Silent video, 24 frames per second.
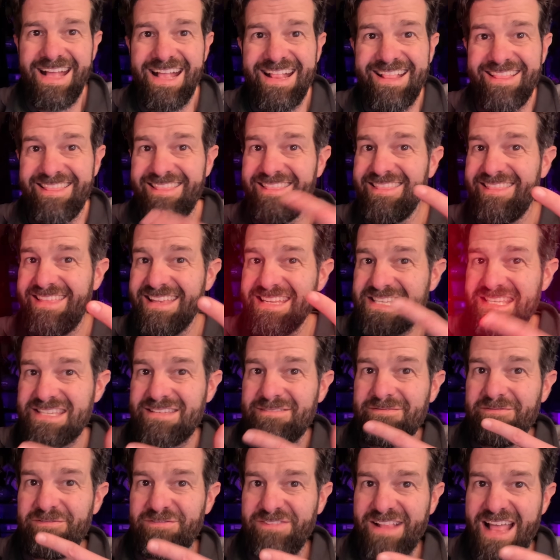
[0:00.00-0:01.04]
And this
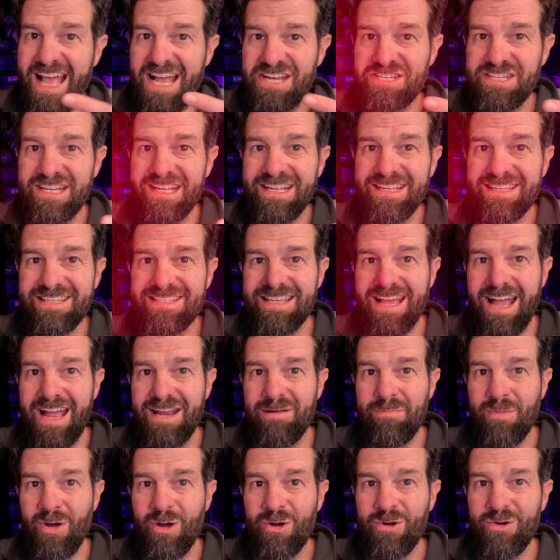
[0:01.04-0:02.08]
flashing
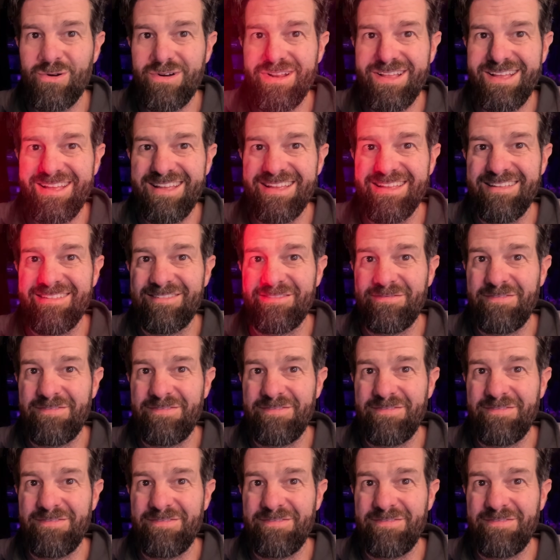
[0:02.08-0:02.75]
side mode is